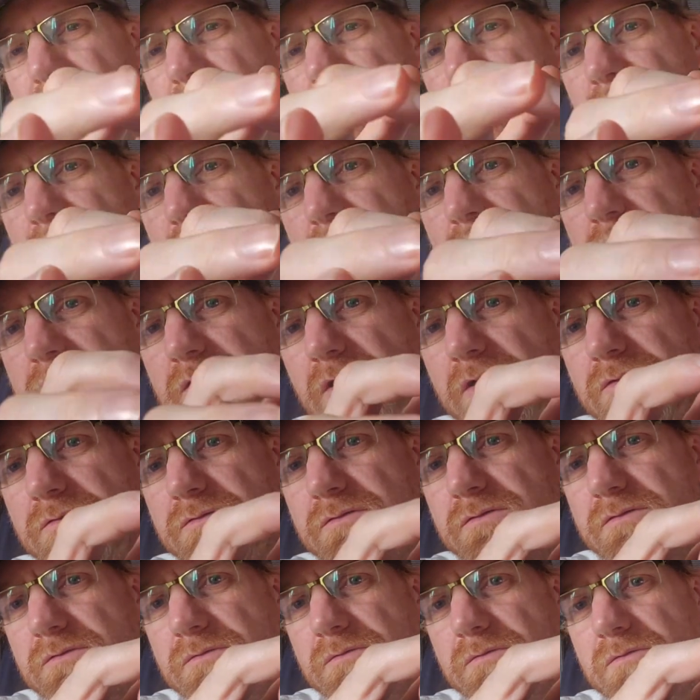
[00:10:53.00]
It
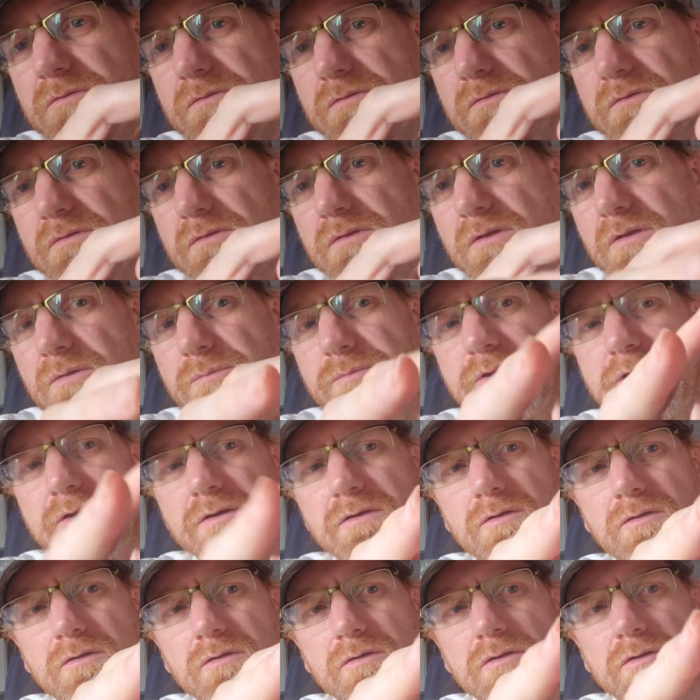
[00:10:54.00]
sounds a bit
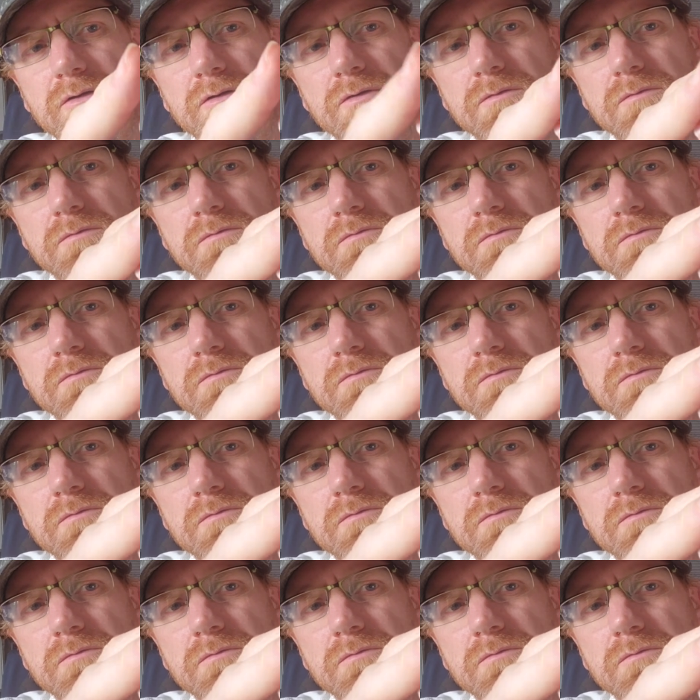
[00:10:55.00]
hollow.